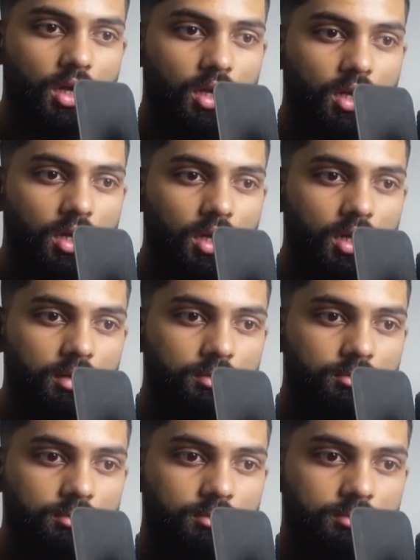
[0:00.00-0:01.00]

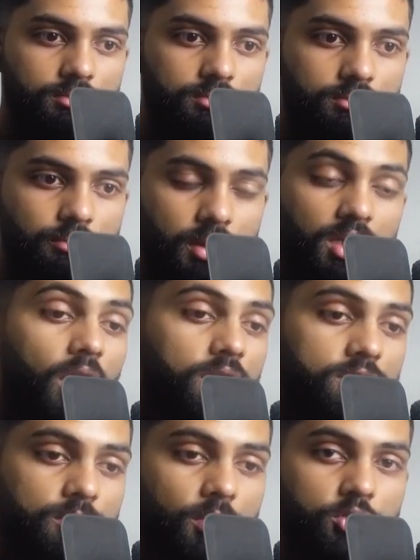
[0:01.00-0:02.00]

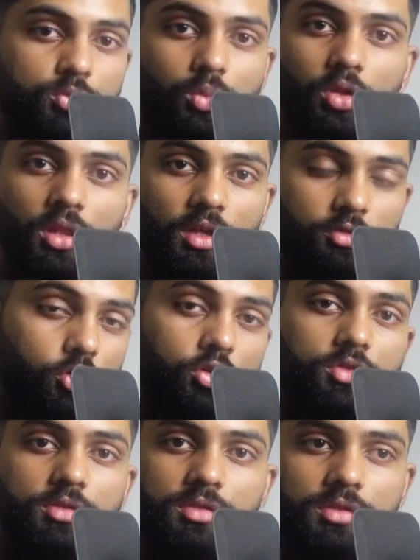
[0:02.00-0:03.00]
bananas in my smoothie,
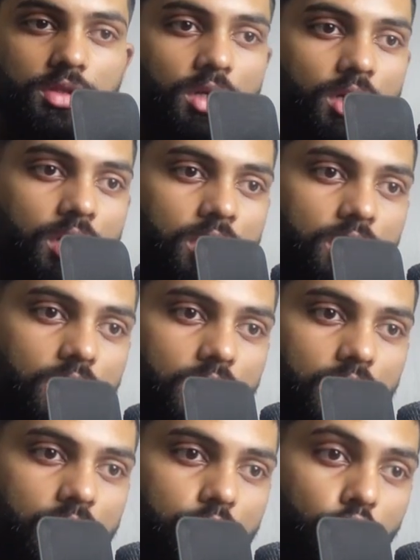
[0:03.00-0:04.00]
fruits,
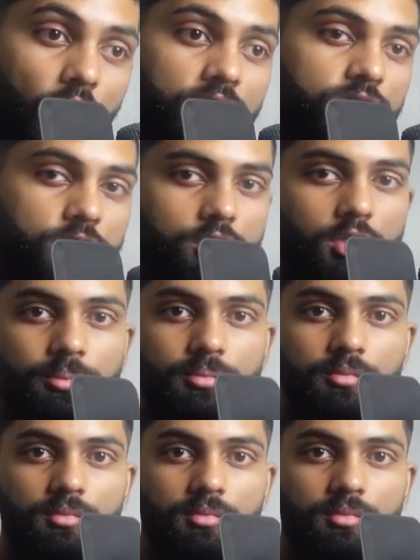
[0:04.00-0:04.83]
rice syrup.